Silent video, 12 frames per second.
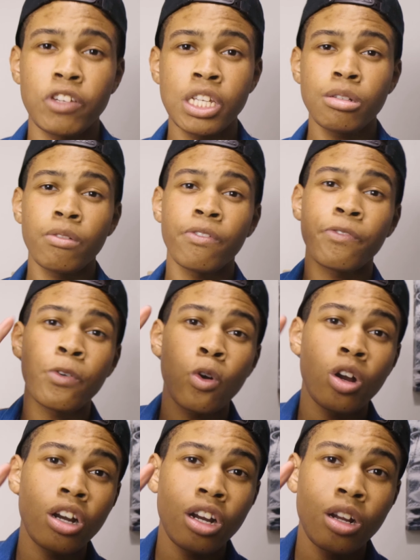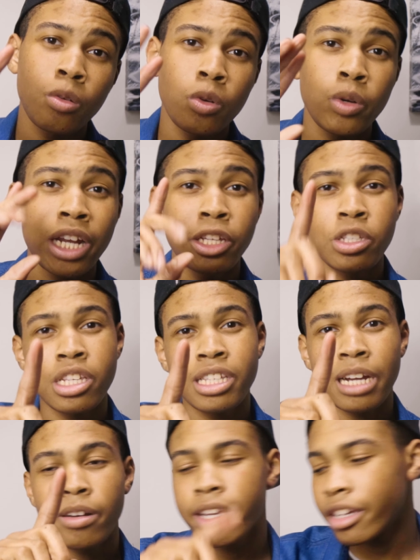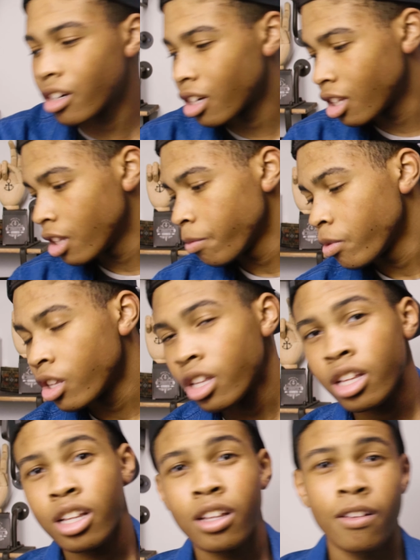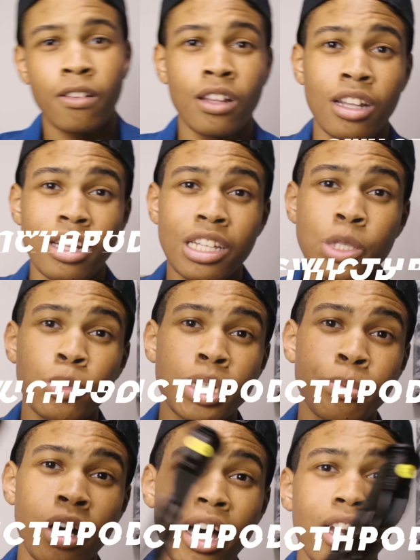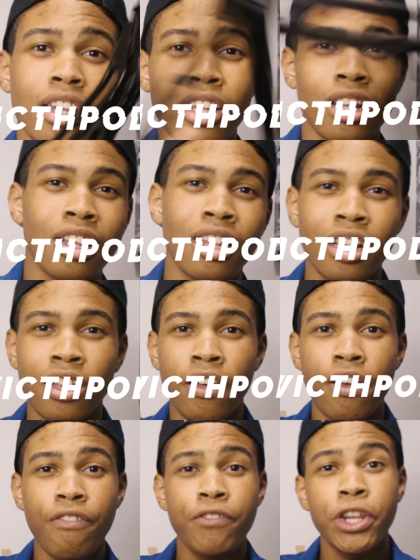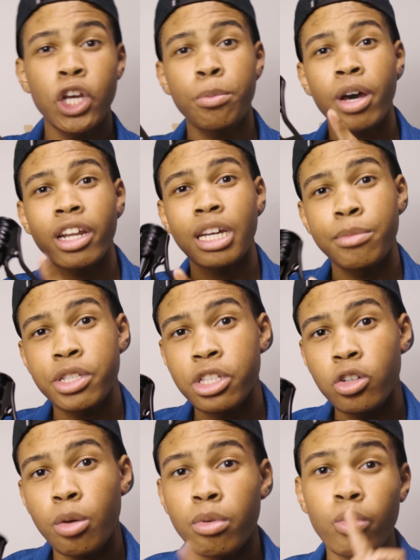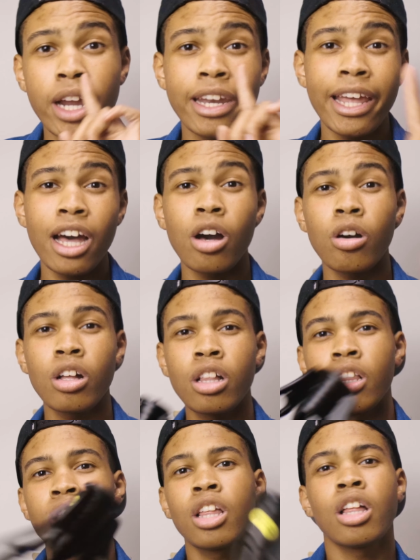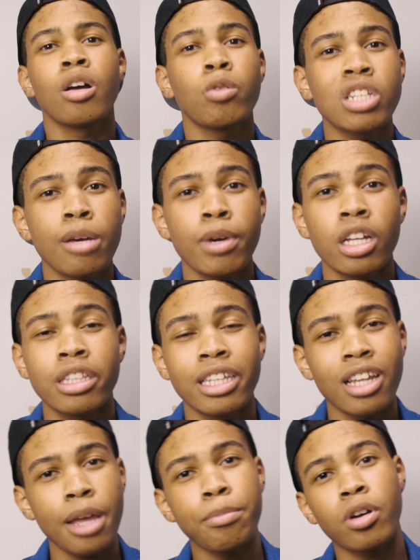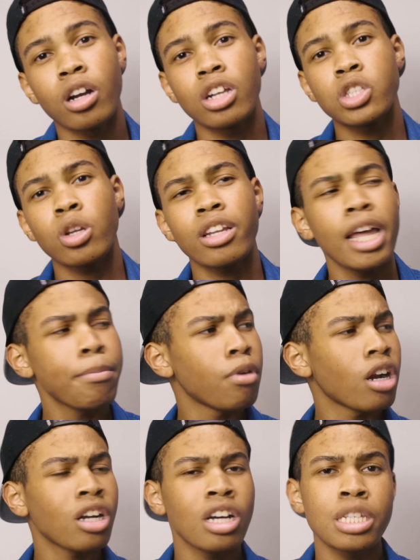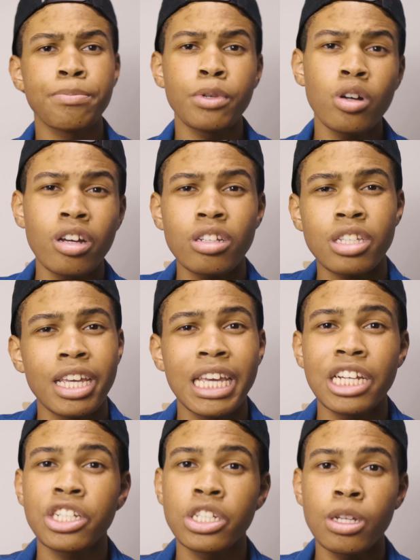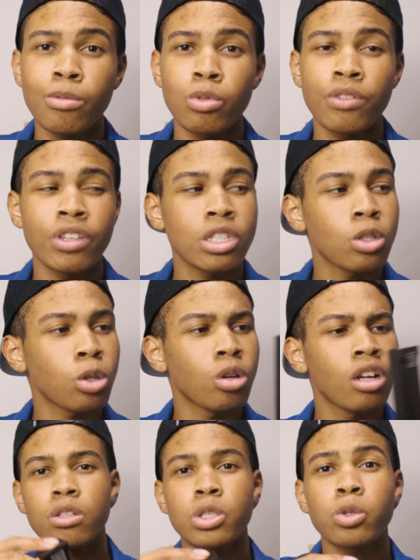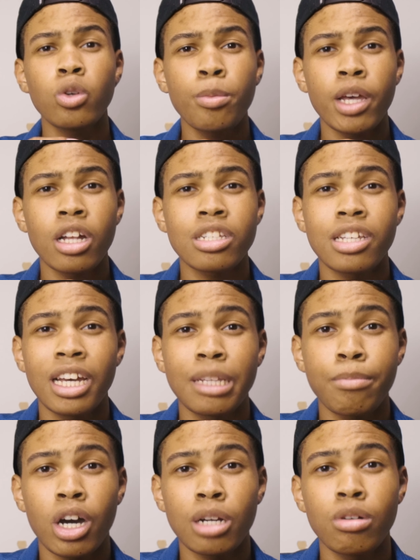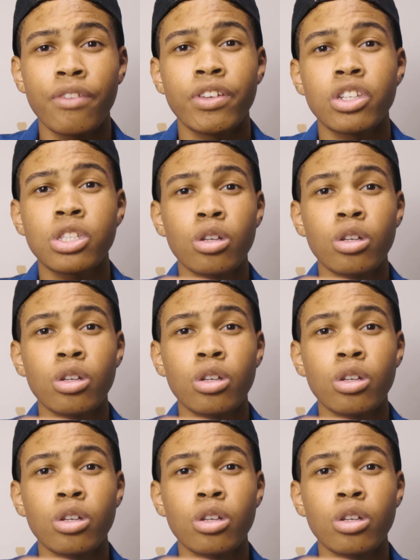for tip number four, we're gonna use this guy right here. The Swish Pod. Video about it coming soon. But right now, we're talking about the light bar. So the light bar comes built and shipped with this little screw mount at the bottom of it.